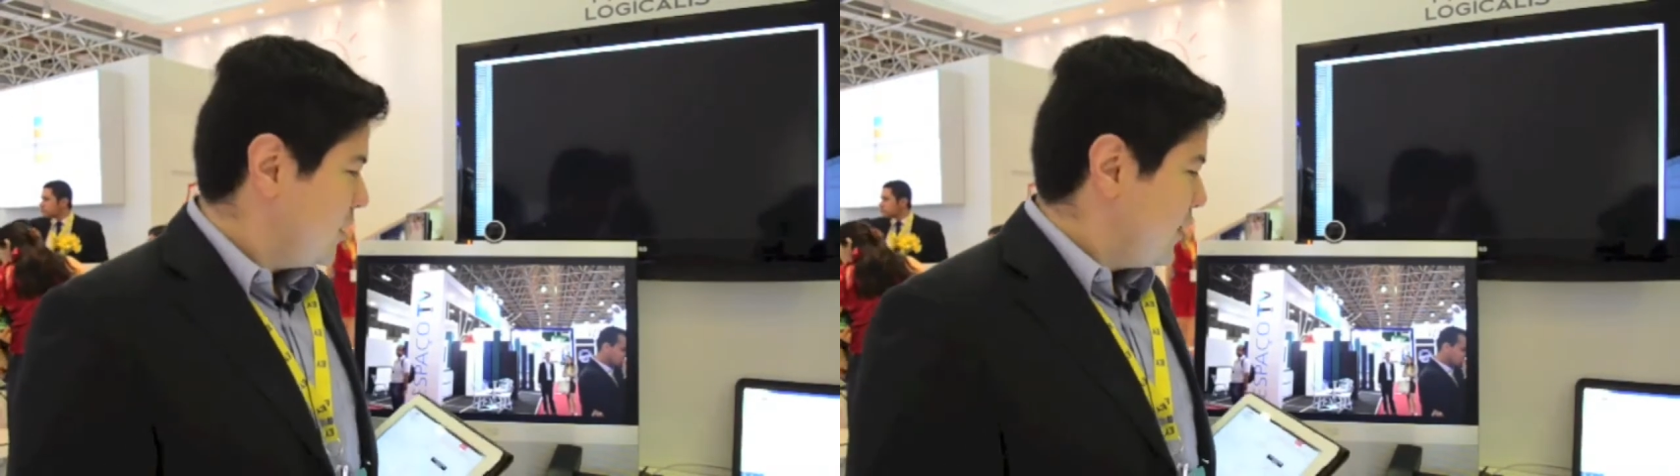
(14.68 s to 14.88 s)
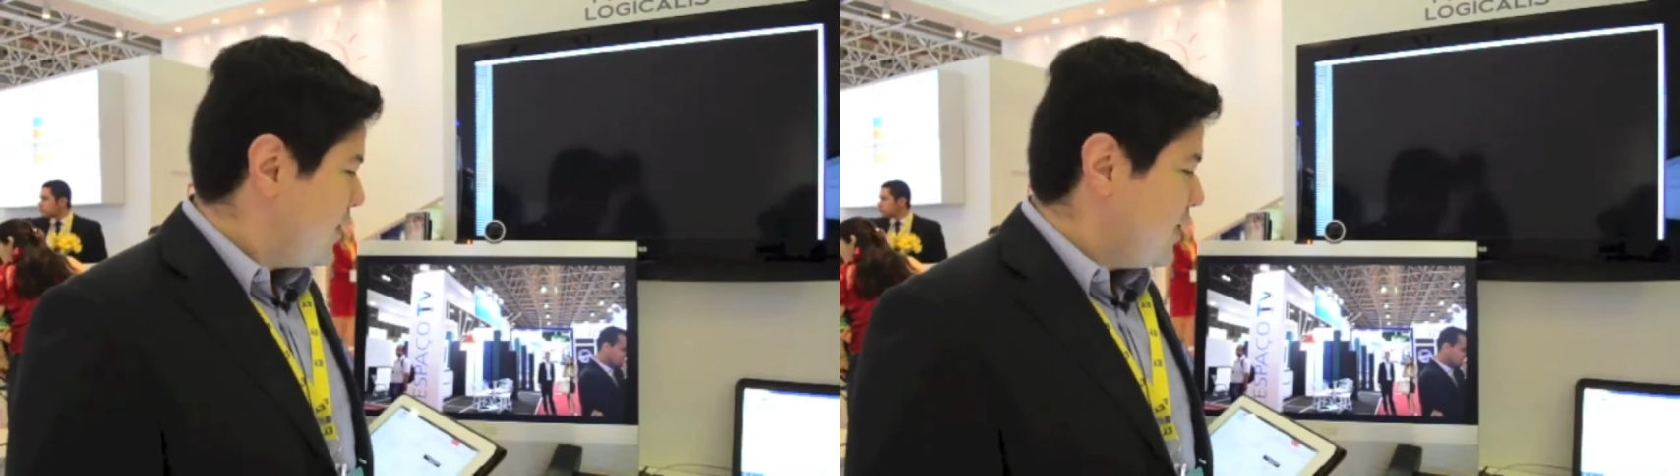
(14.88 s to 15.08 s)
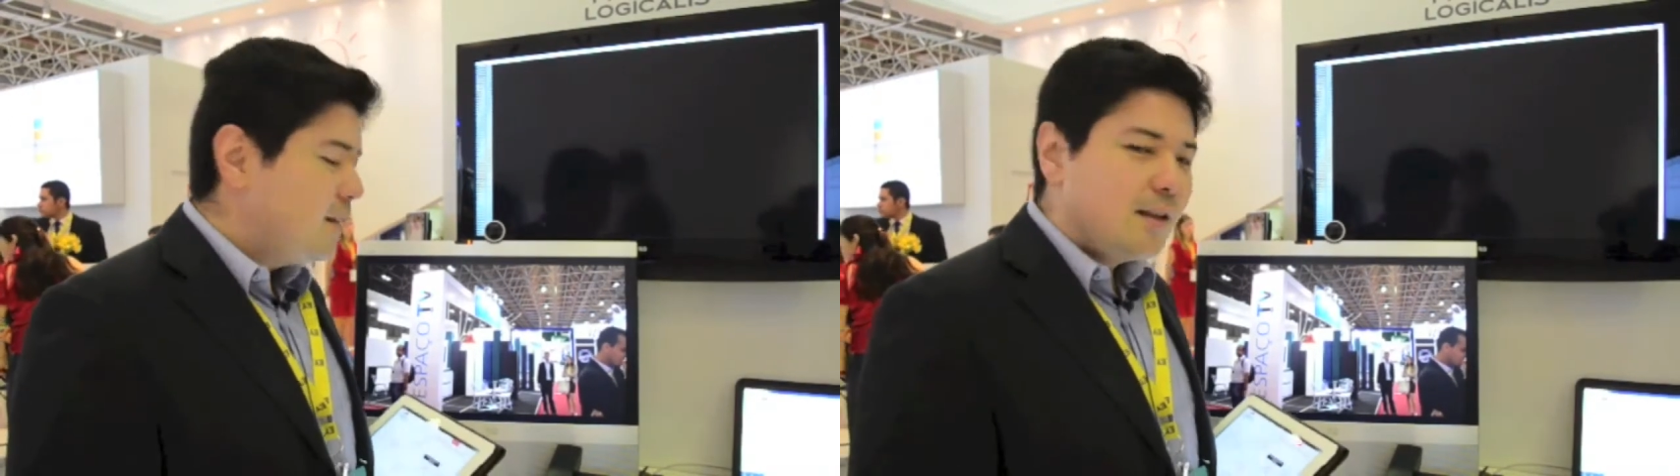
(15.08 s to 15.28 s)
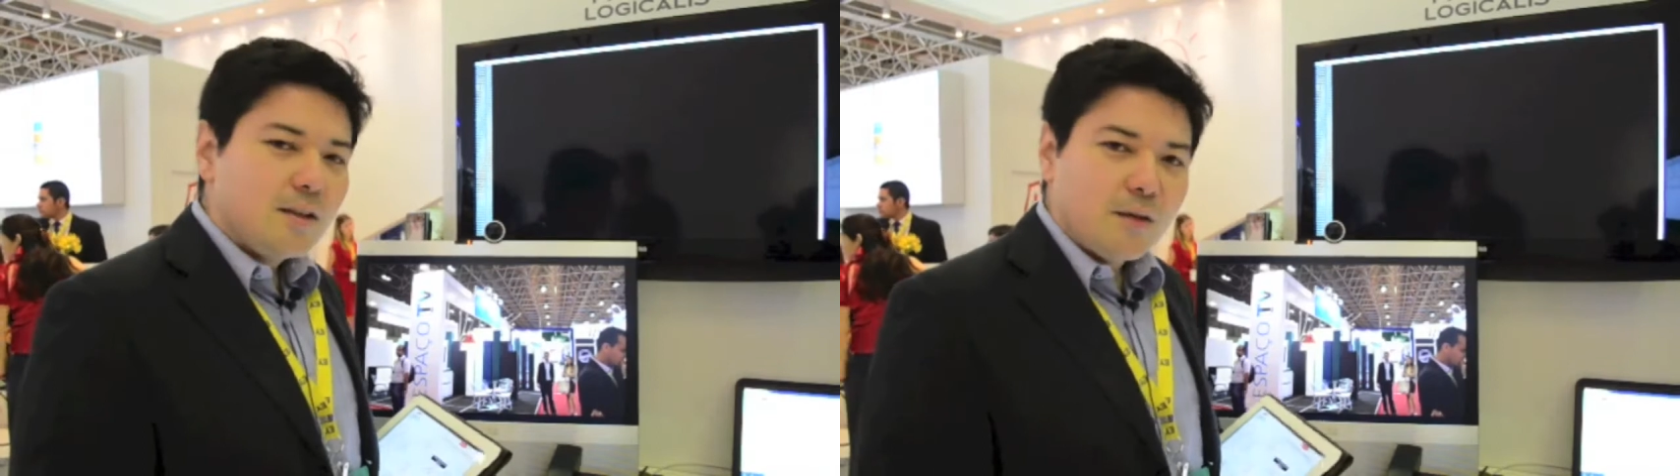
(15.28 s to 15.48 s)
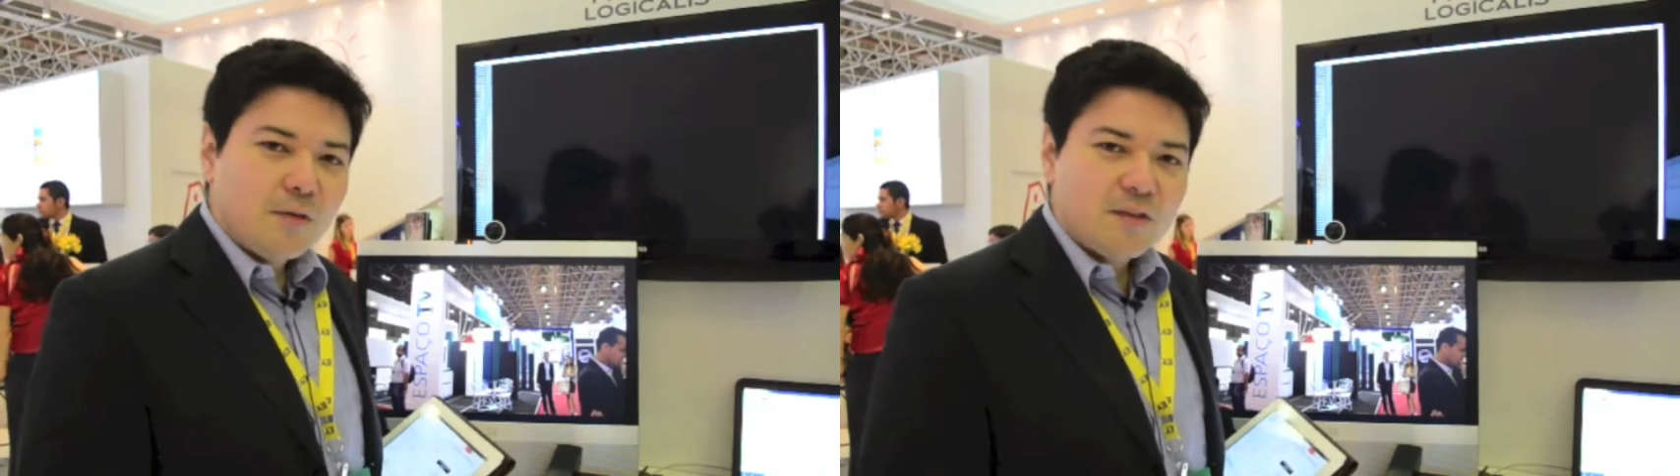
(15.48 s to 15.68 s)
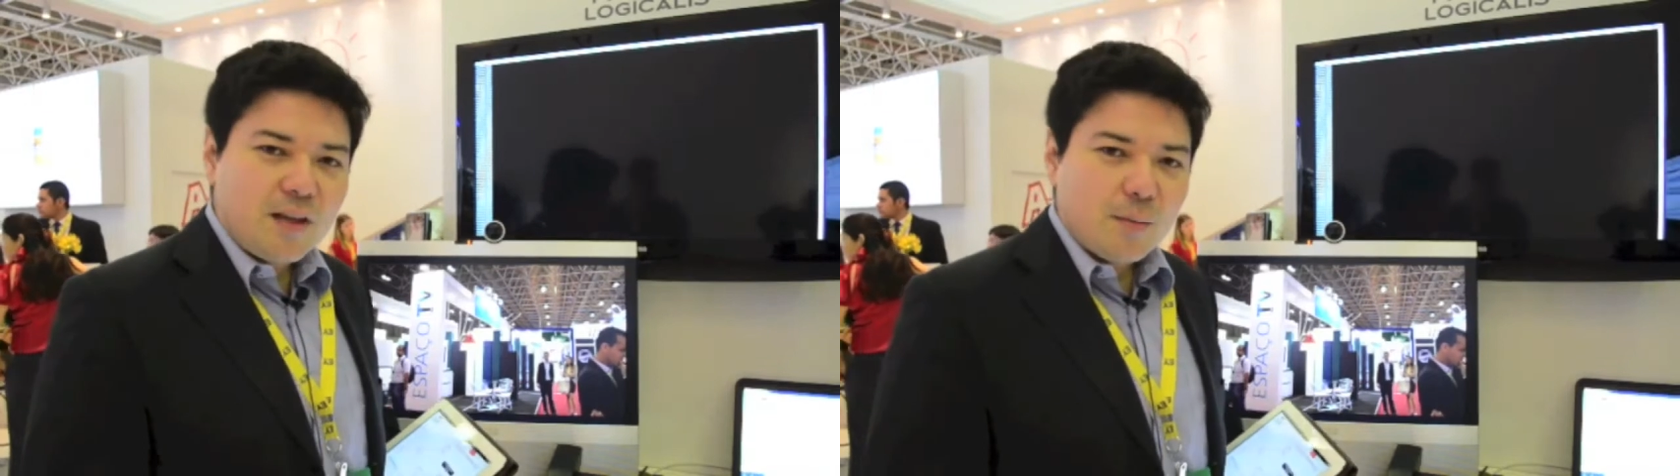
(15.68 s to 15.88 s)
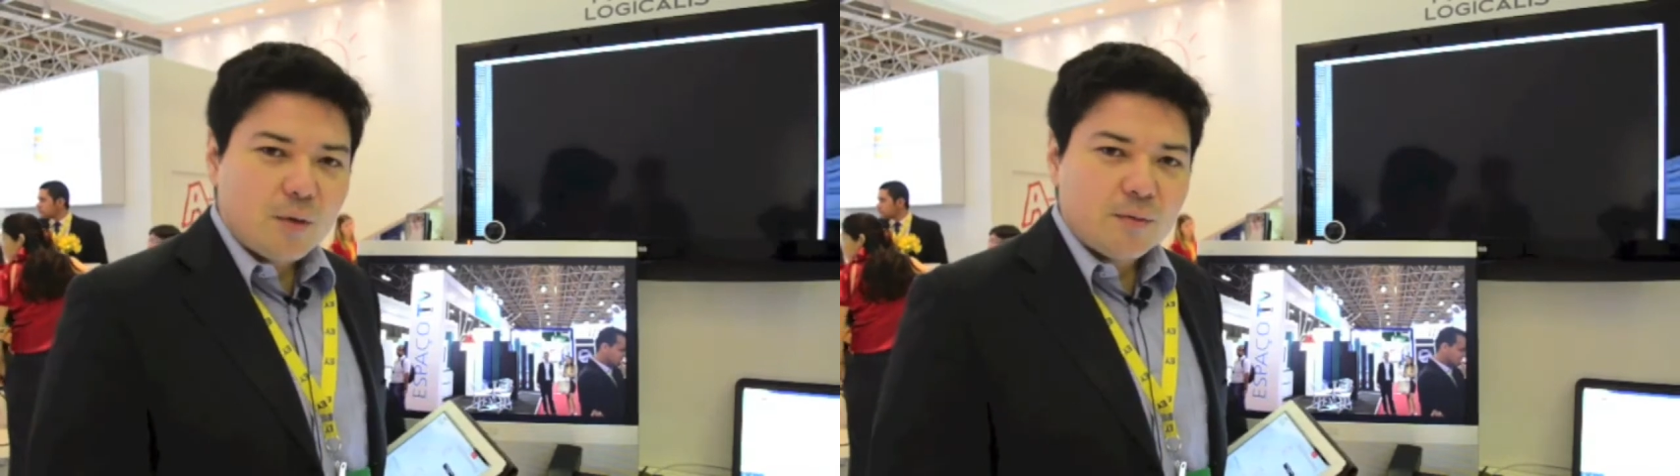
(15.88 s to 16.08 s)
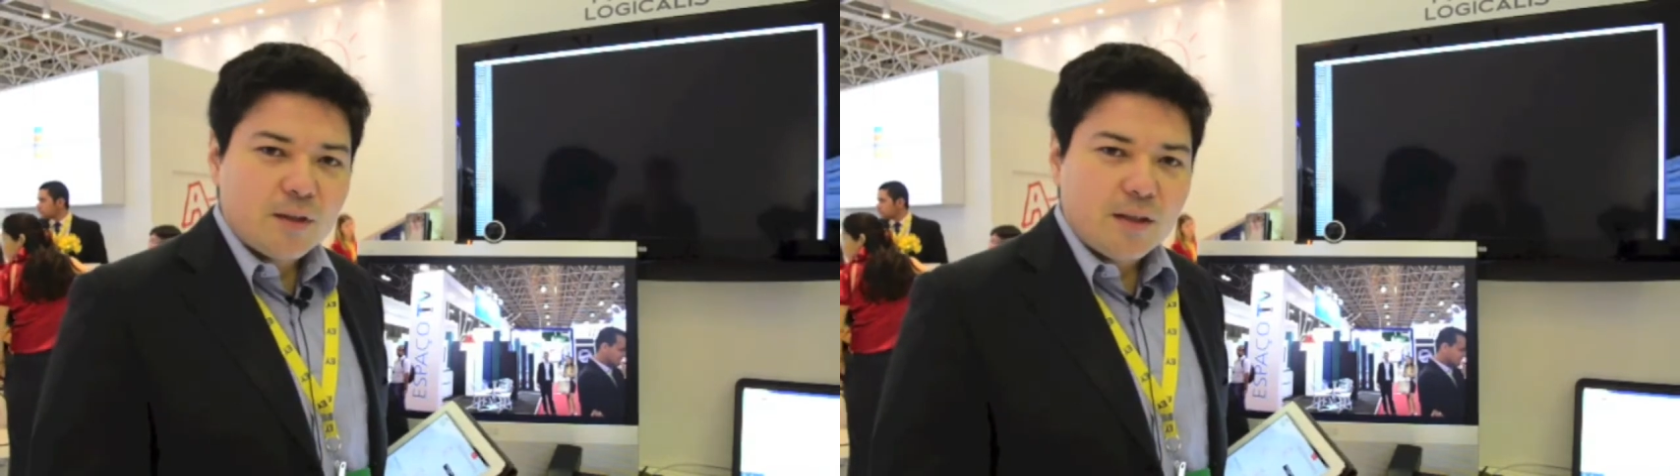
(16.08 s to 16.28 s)
The intent of this demo
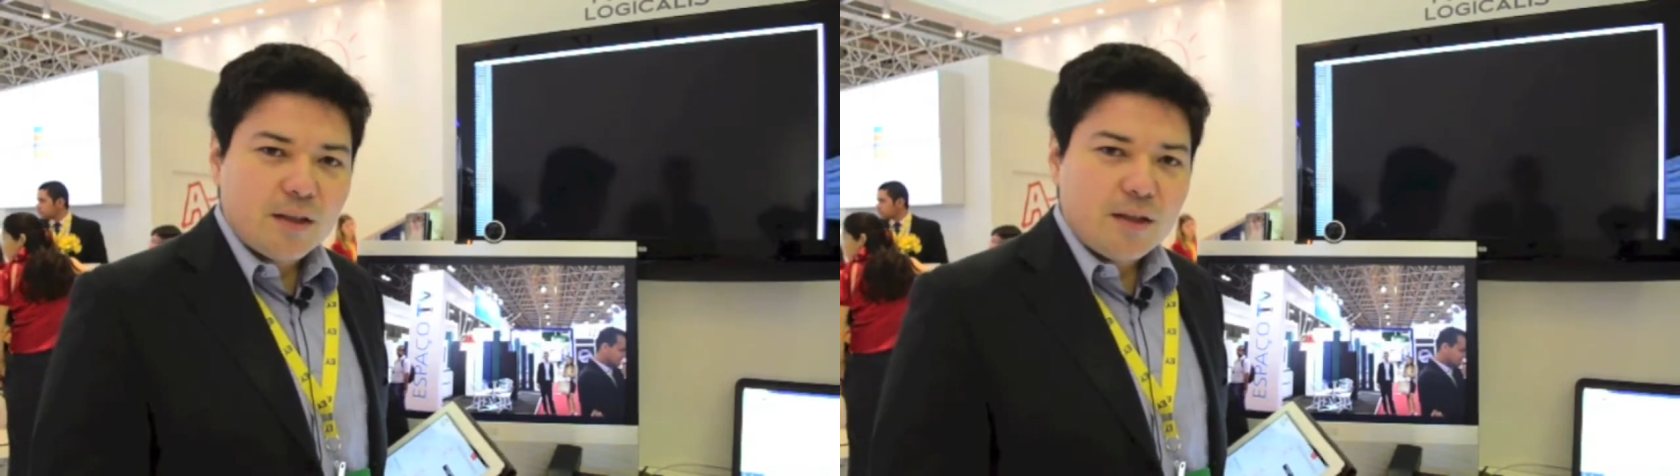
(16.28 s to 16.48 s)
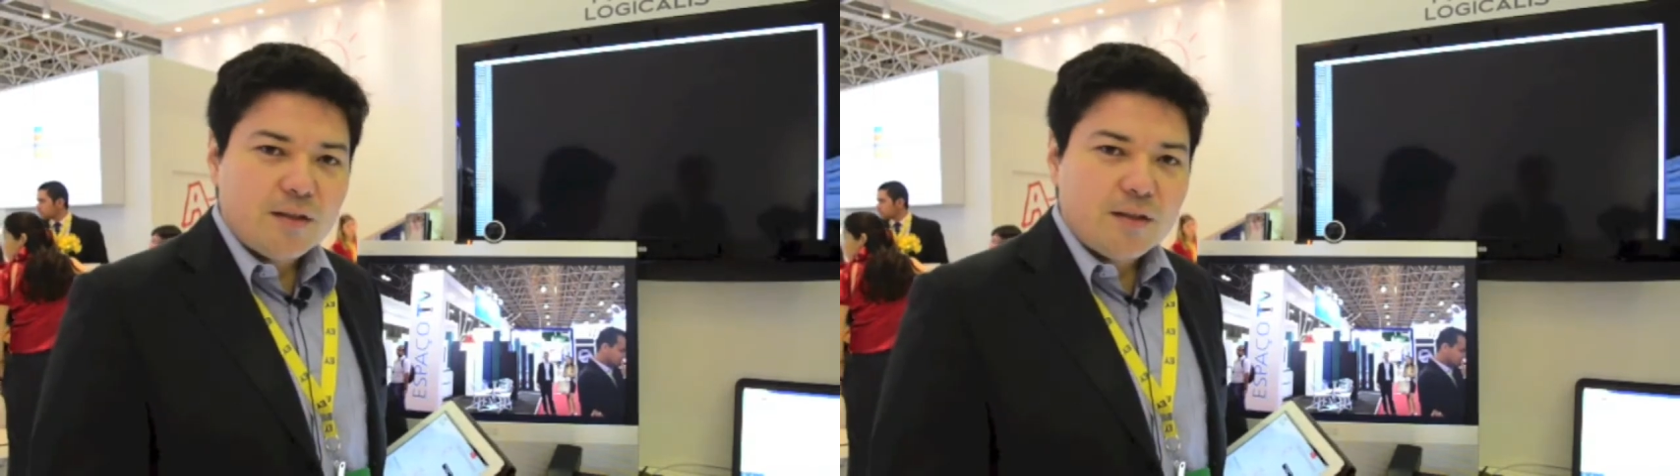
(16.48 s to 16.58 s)
is